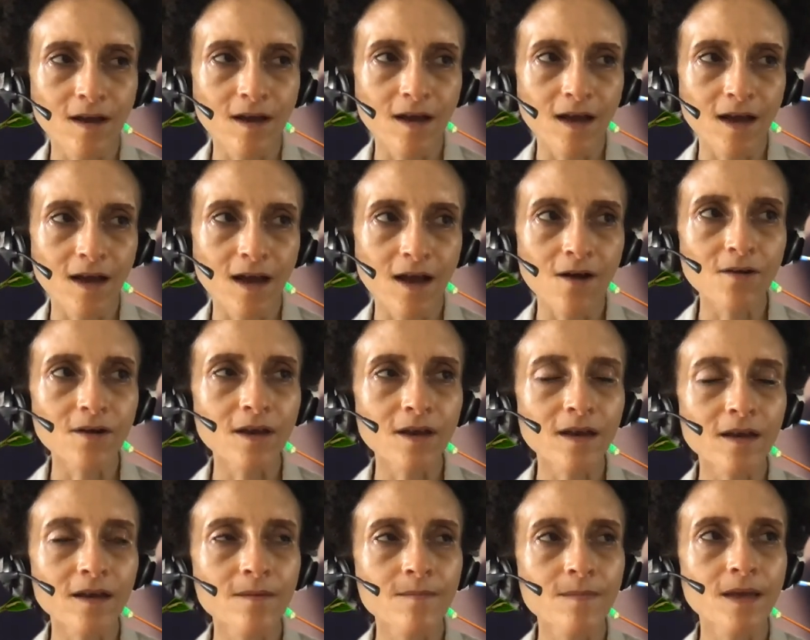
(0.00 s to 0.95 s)
how can
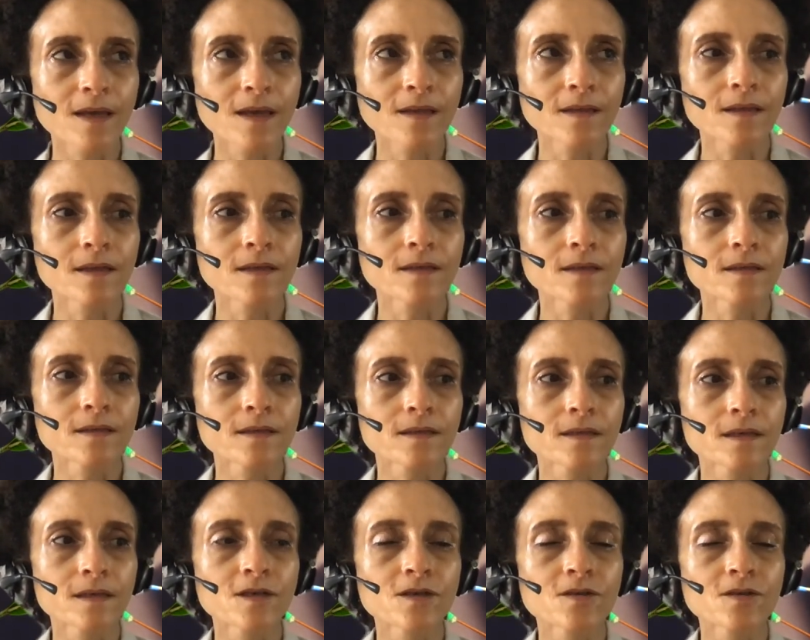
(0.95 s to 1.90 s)
I make this
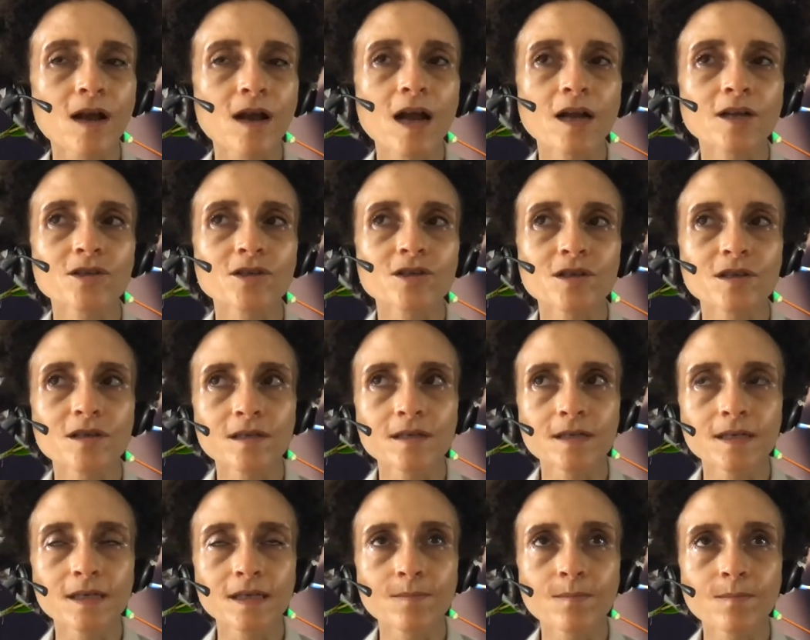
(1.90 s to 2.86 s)

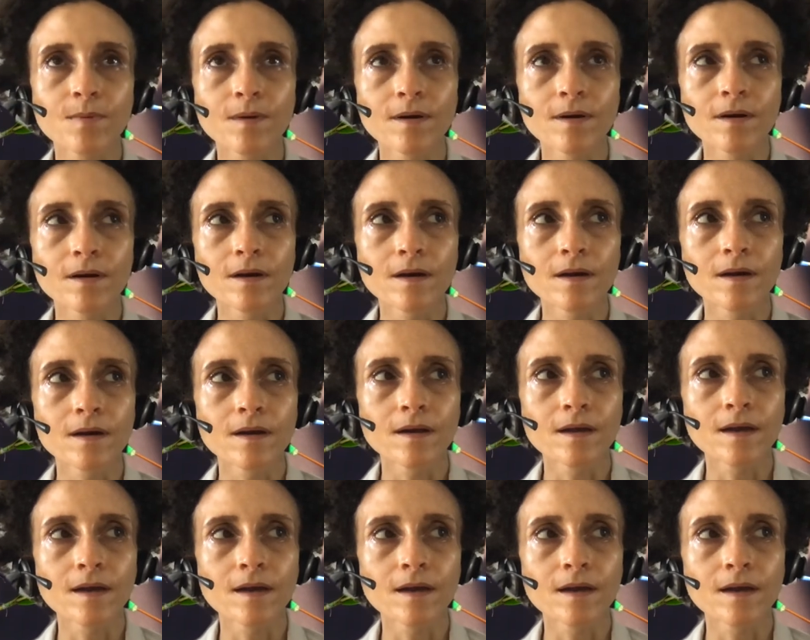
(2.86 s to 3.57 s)
interaction deeper